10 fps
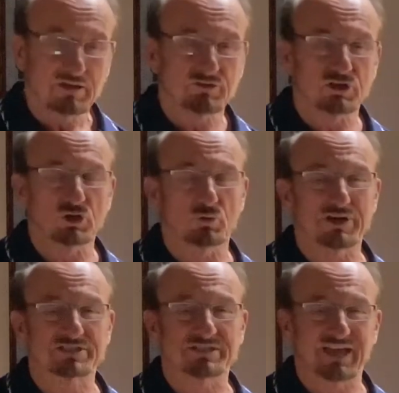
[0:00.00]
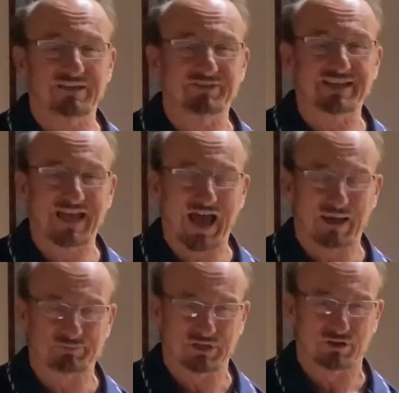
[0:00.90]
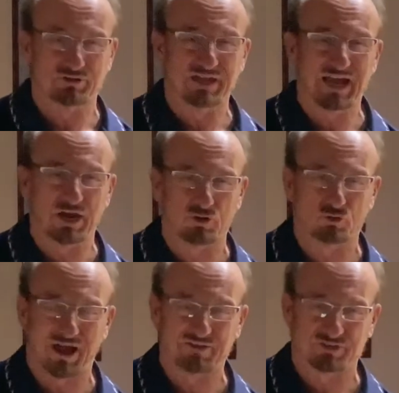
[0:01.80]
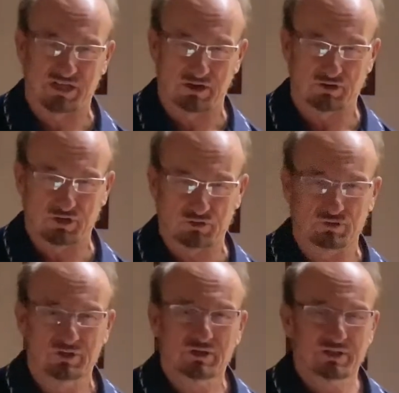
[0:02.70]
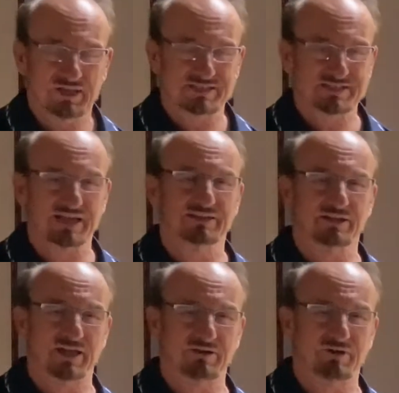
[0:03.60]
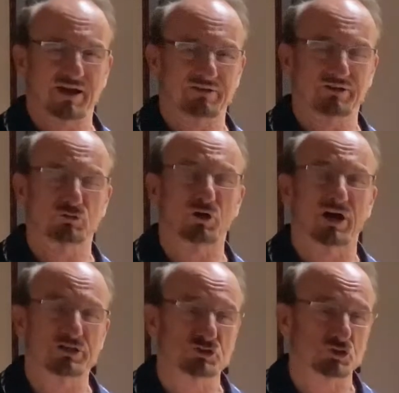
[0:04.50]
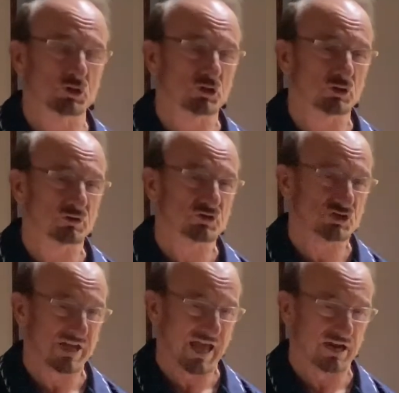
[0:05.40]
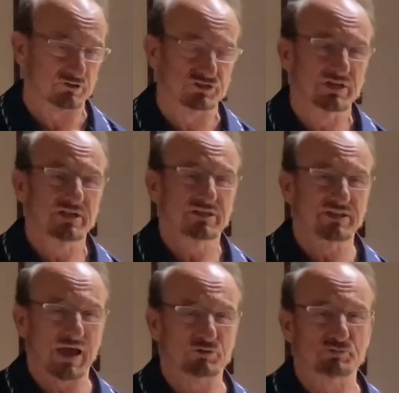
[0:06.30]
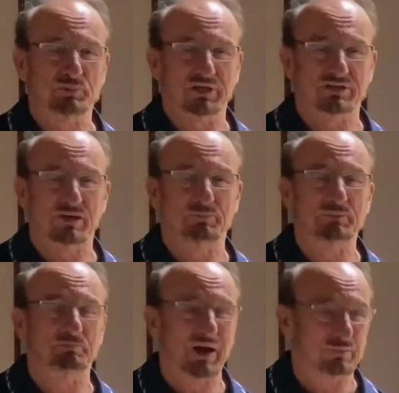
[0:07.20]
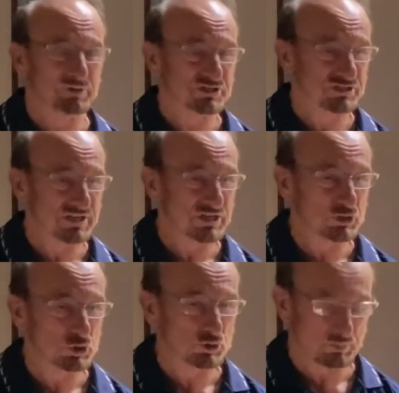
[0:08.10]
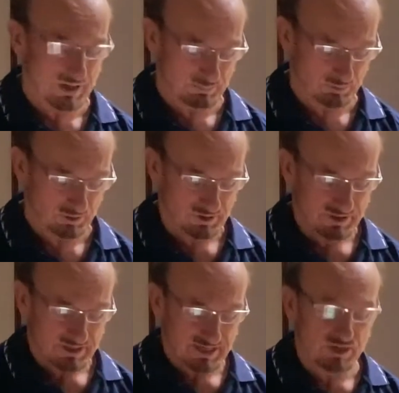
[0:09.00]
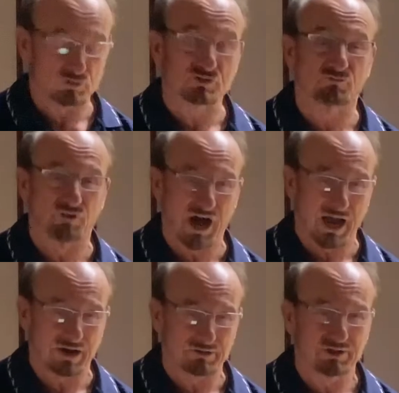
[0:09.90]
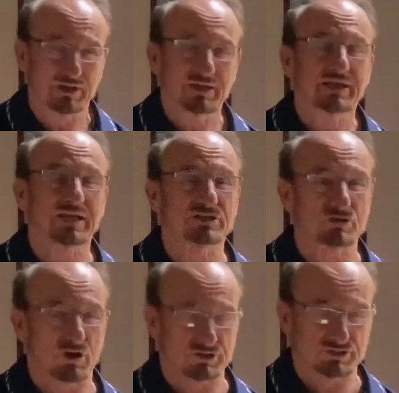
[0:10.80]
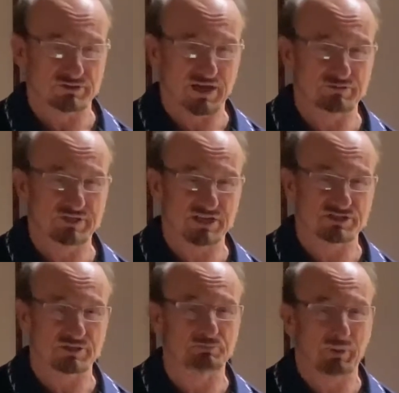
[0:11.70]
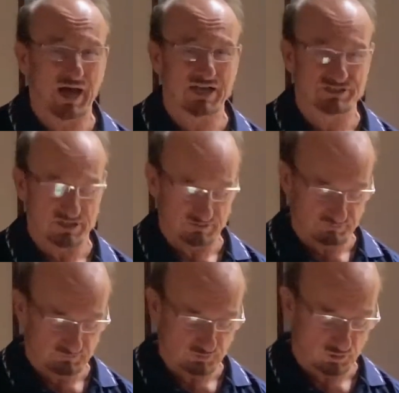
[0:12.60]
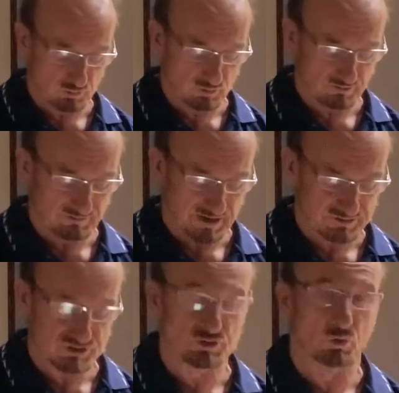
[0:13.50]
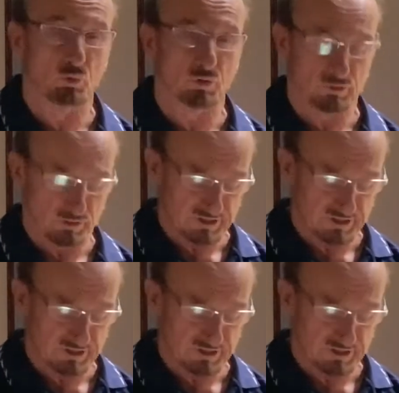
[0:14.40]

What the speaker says: The U.S. Navy captain on the aircraft carrier that sent the letter out under unsecured channels, that was picked up and published in a newspaper. He was fired. He has also now tested positive for coronavirus. No word on